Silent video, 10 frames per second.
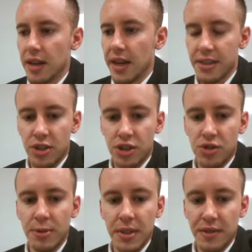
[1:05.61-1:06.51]
and it's
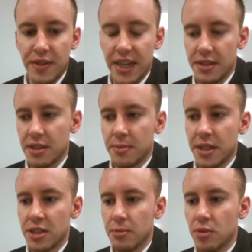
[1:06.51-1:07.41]
extremely fast. It's
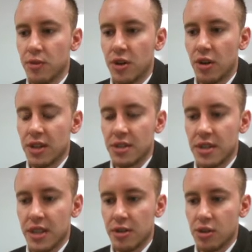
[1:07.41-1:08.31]
made to move across
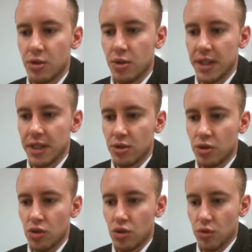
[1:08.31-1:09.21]
territory
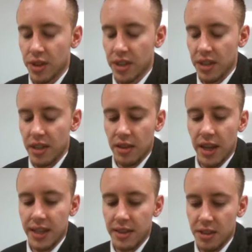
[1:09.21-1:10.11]
with
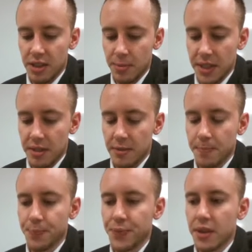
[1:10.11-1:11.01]
lightning speed
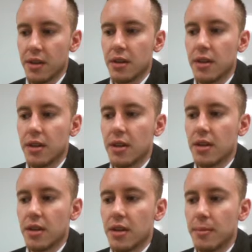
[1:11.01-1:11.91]

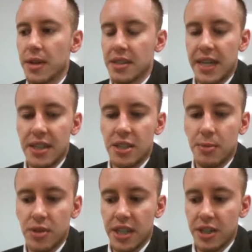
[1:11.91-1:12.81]
because it has
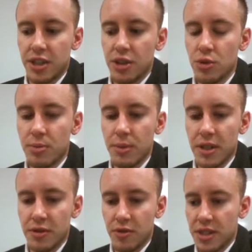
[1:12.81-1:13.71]
to protect huge
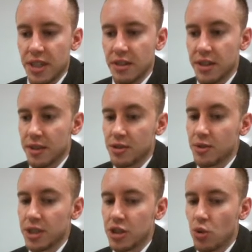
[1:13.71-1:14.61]
amounts of frontier. Now, there's
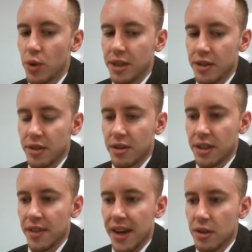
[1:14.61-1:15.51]
only 20 or
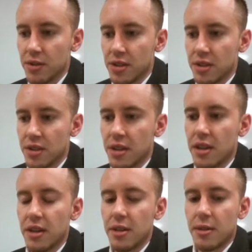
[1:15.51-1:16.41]
30,000
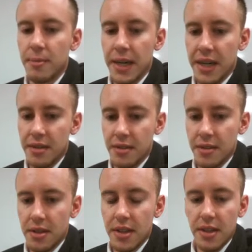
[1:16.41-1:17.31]

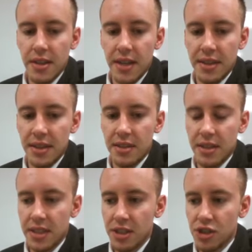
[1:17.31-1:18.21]
men in
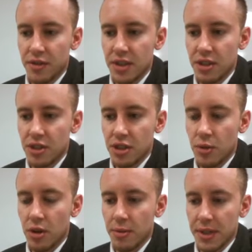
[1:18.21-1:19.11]
each of these
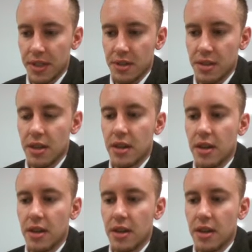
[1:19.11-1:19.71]
two armies,